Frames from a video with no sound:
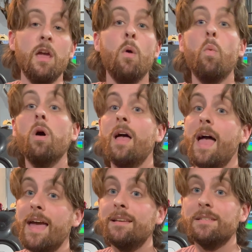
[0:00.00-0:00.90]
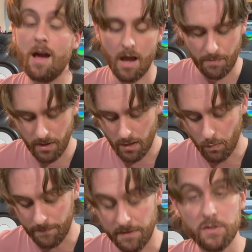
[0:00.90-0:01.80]
we'll end up
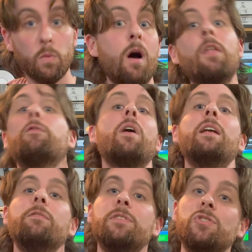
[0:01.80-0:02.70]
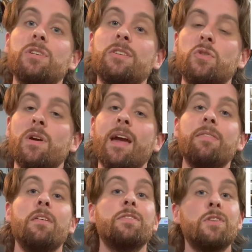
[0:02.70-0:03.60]
with the 12th fret of the G string and
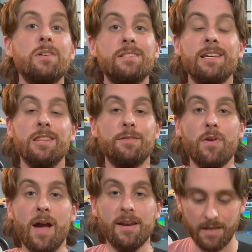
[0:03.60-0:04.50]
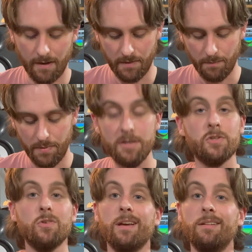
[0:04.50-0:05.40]
the 13th fret of the B
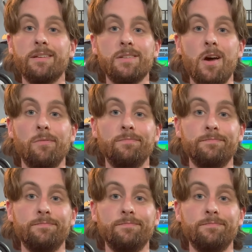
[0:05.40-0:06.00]
string, like so.